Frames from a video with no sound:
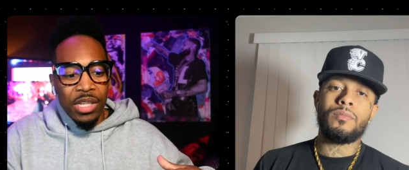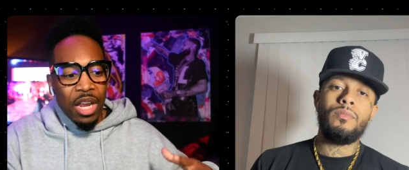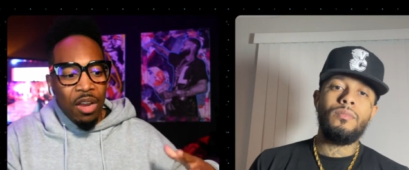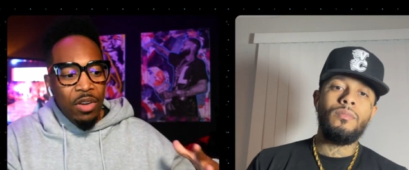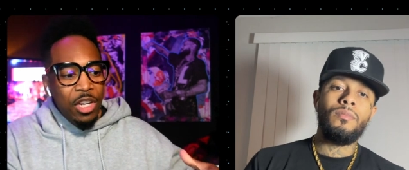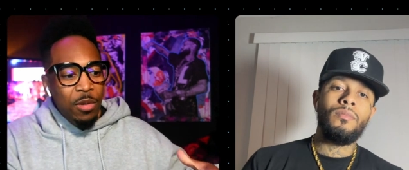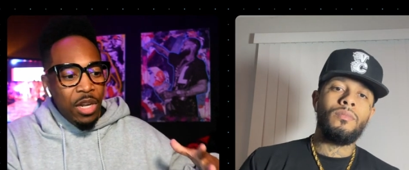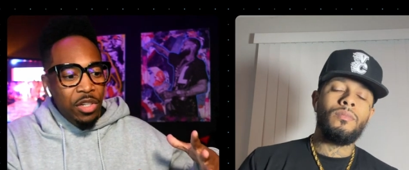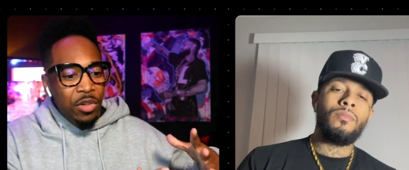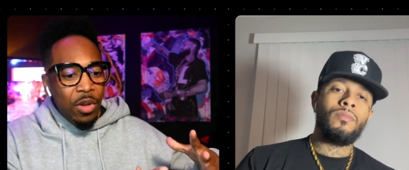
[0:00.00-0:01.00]
Speaker 1: saving tips
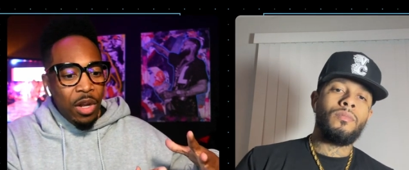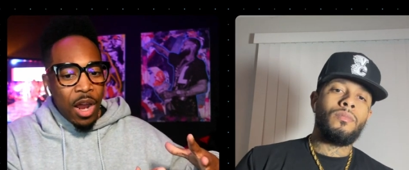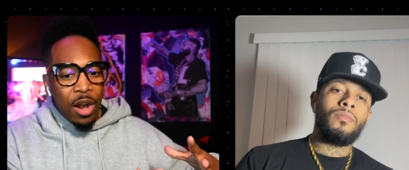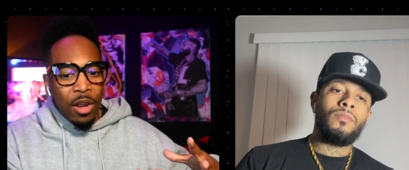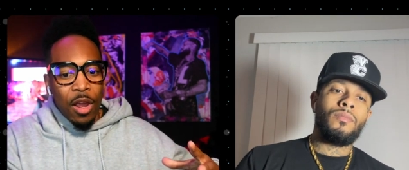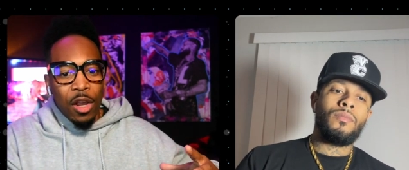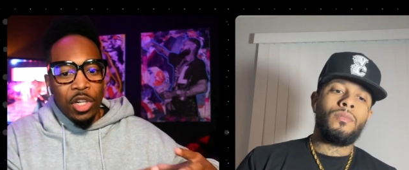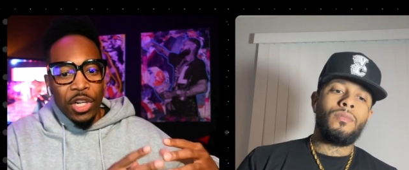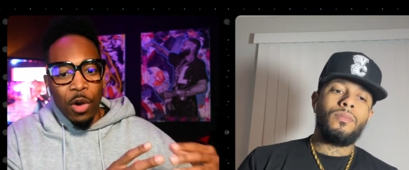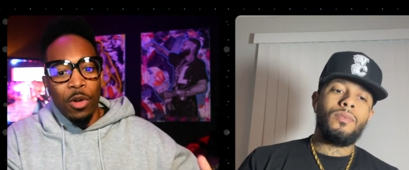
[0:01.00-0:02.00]
that you can kind of
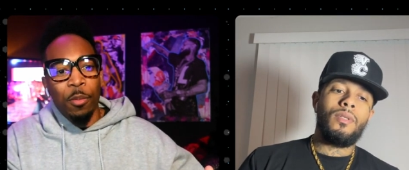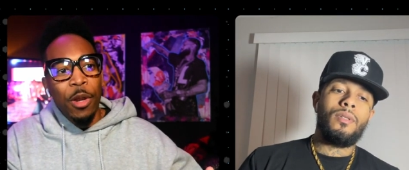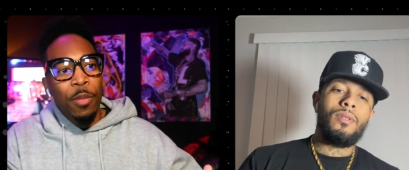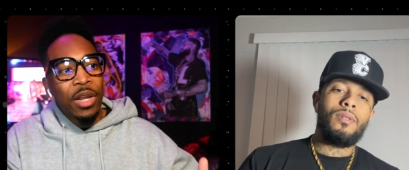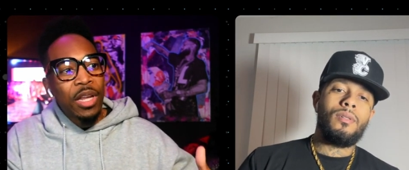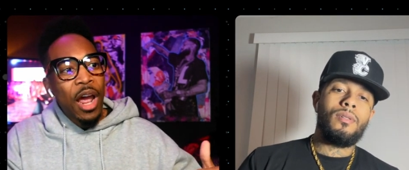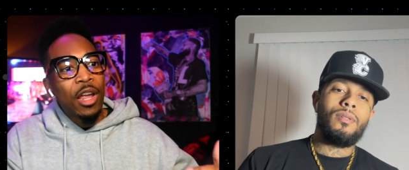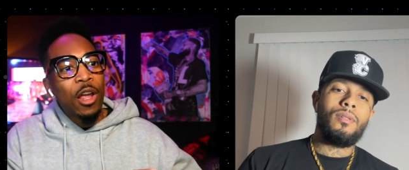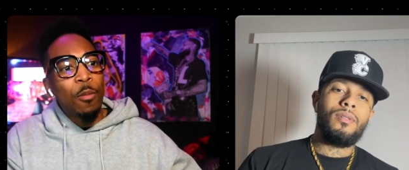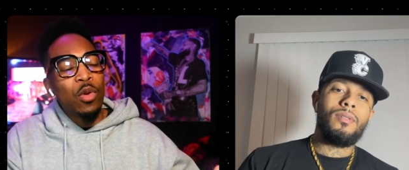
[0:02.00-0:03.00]
share with the people that kind of
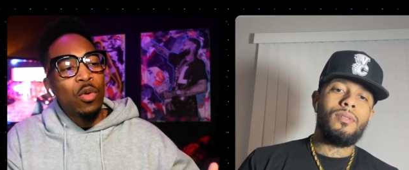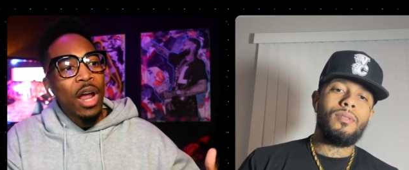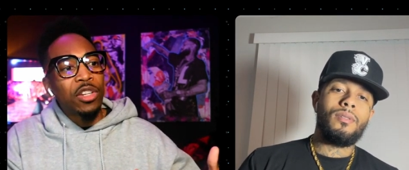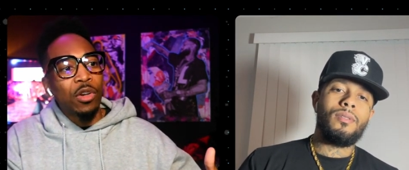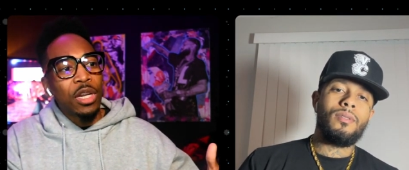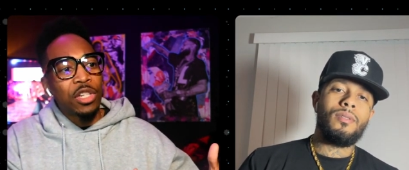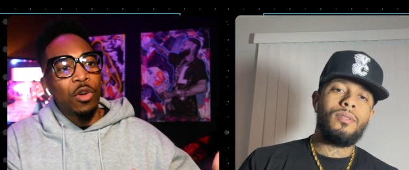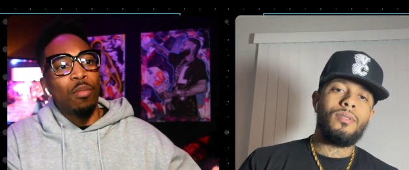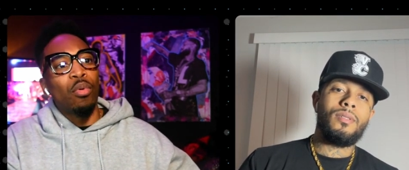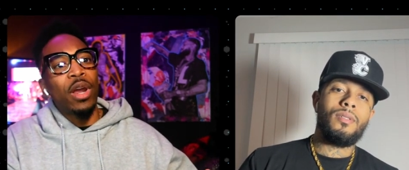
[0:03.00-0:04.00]
help you got your get your
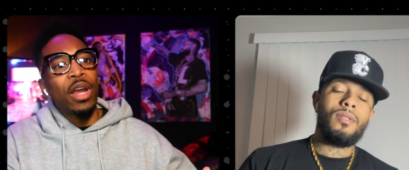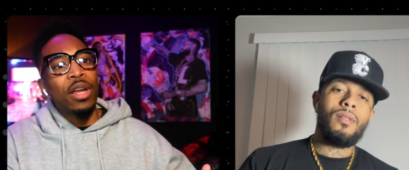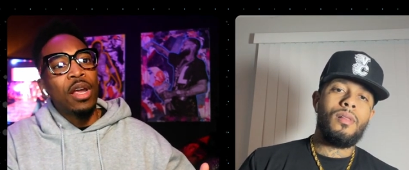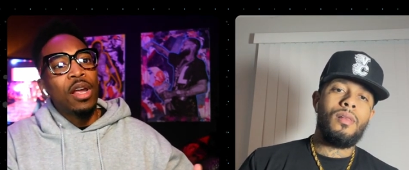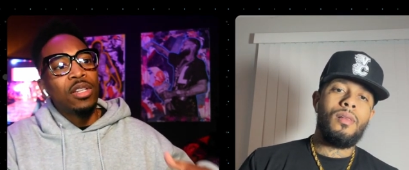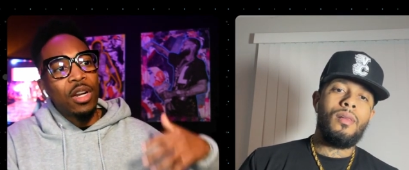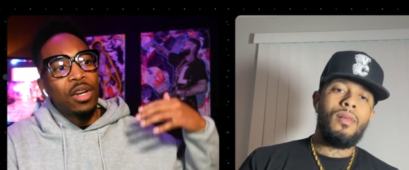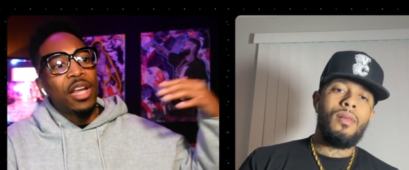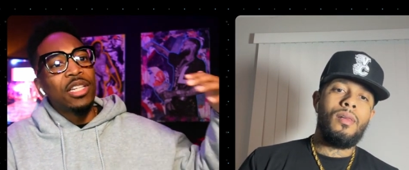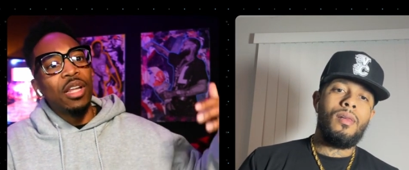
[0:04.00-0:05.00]
brand to the
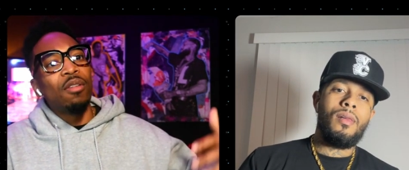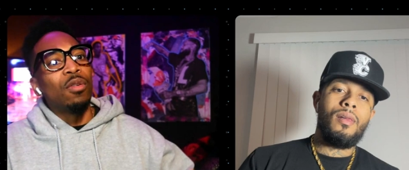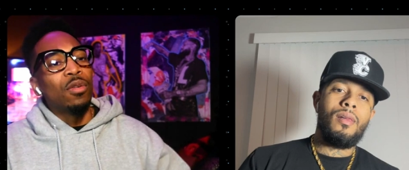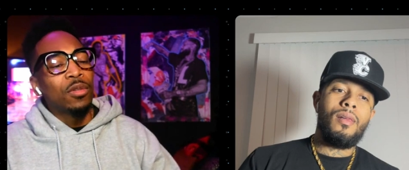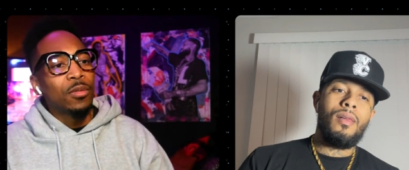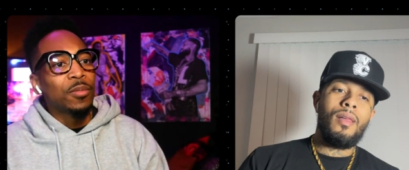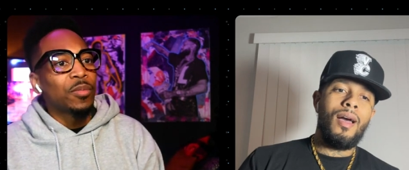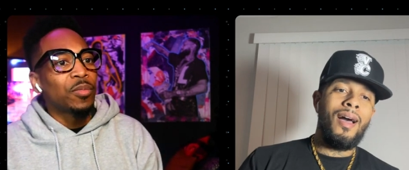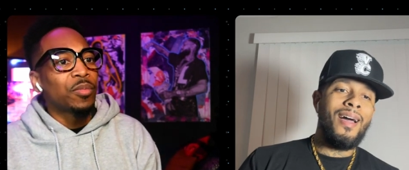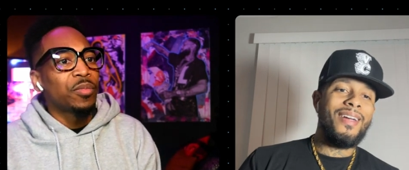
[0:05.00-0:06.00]
next level?
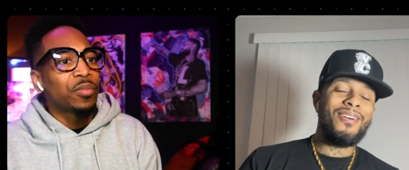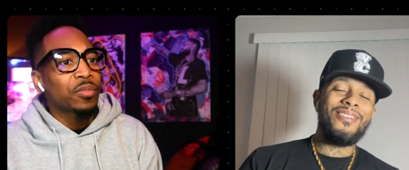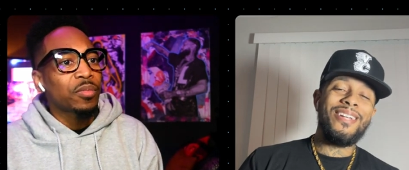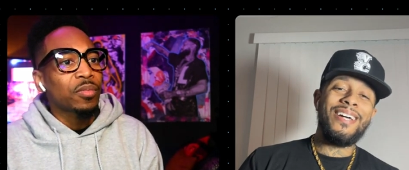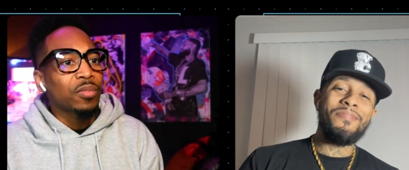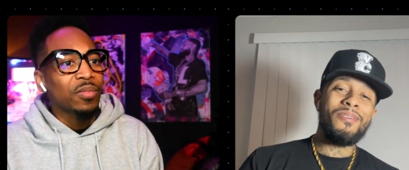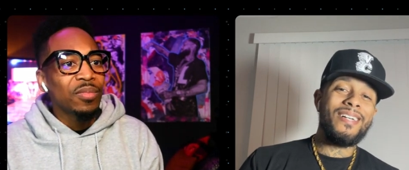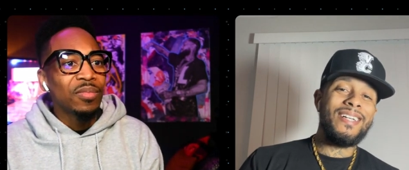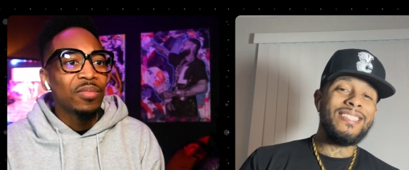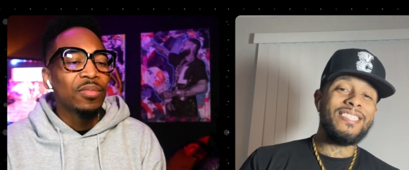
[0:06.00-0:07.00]
Speaker 2: I ain't gonna lie,
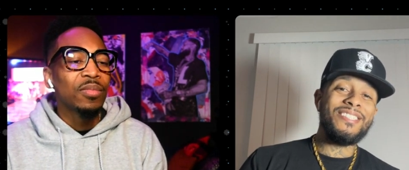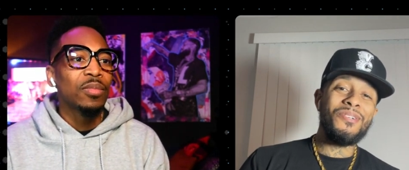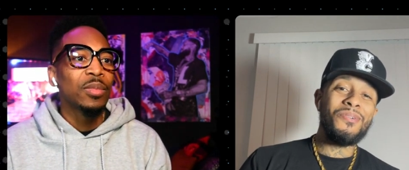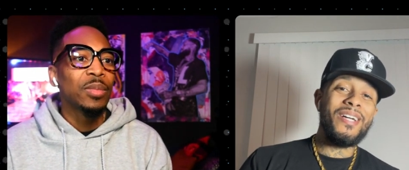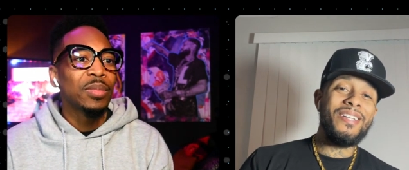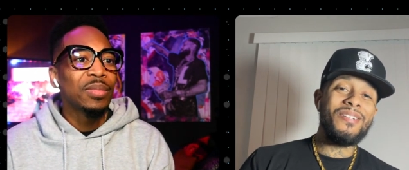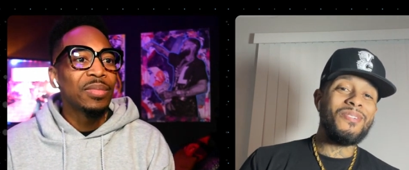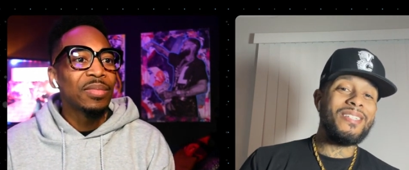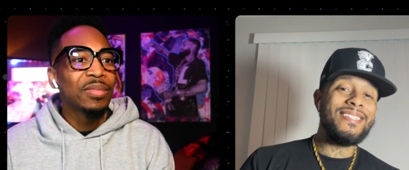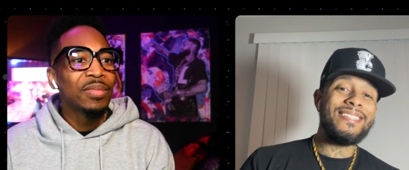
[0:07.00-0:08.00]
bro. It's no way you
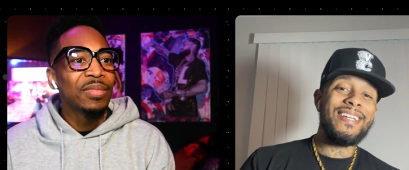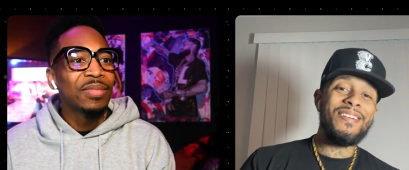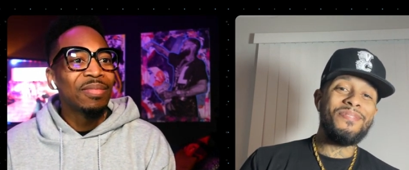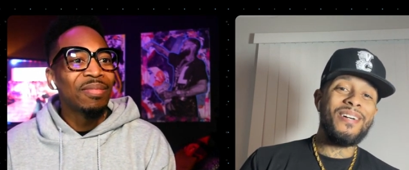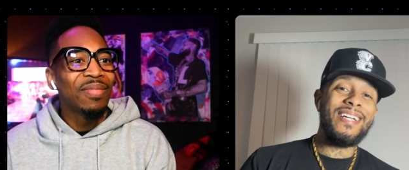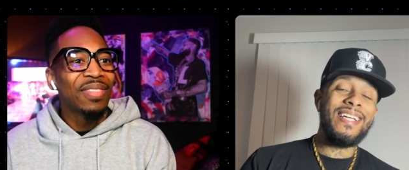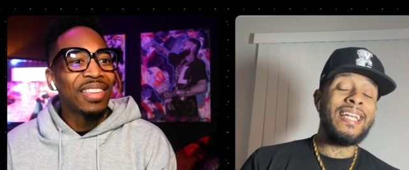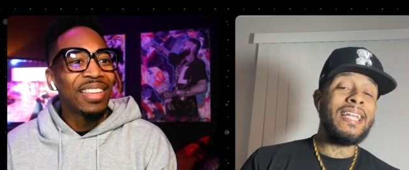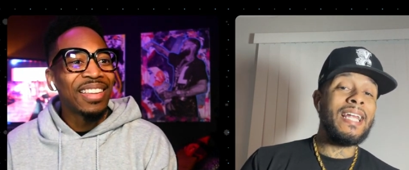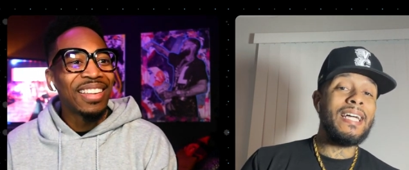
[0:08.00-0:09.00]
can really save money
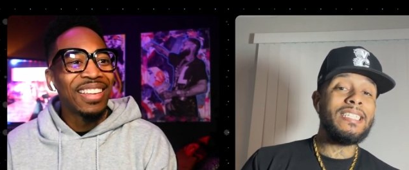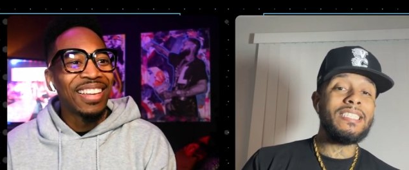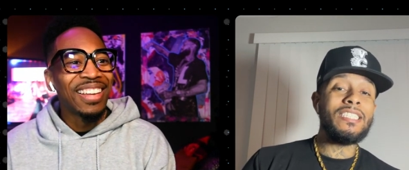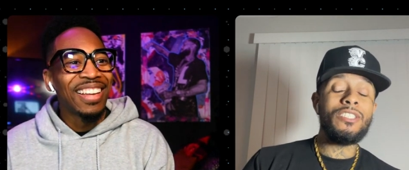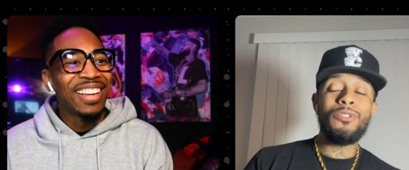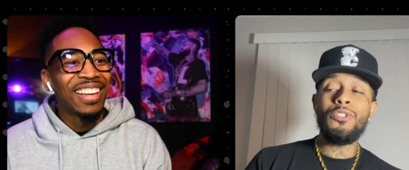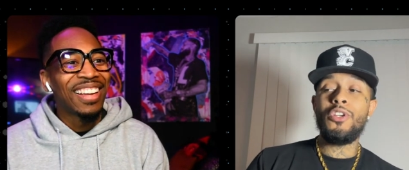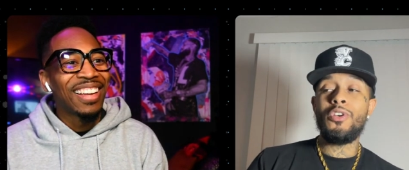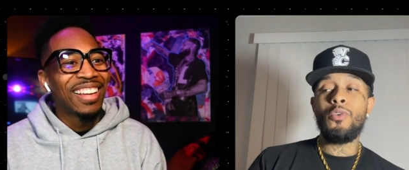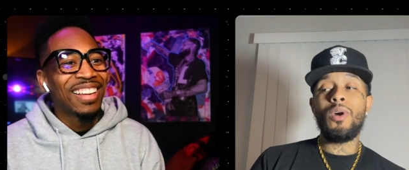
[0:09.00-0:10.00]
unless
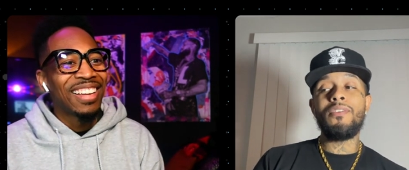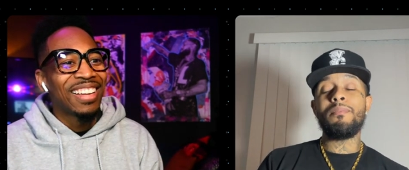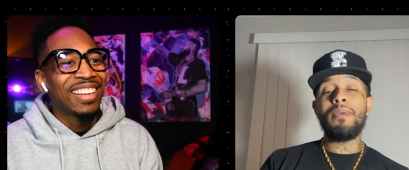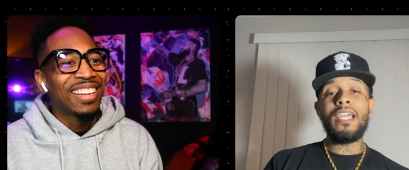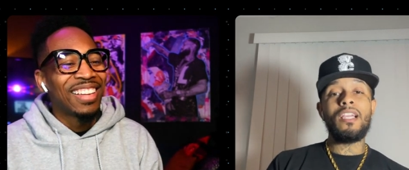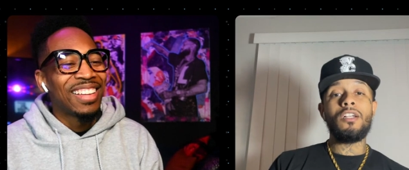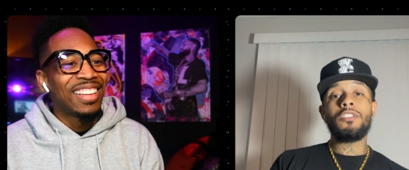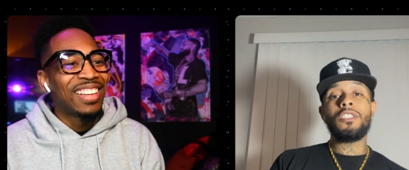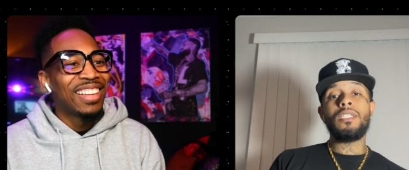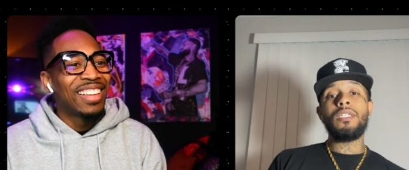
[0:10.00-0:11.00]
you whoever making
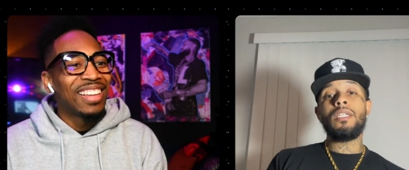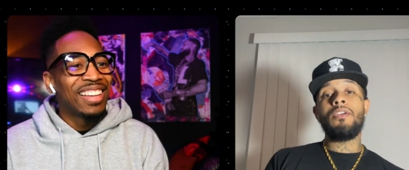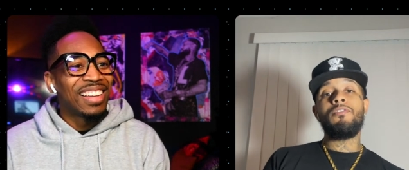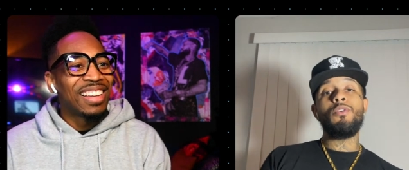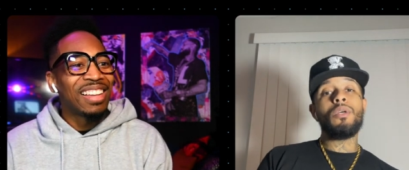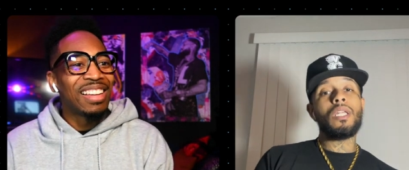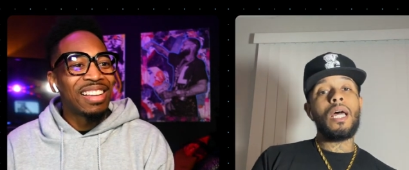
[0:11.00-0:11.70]
your shit. If you could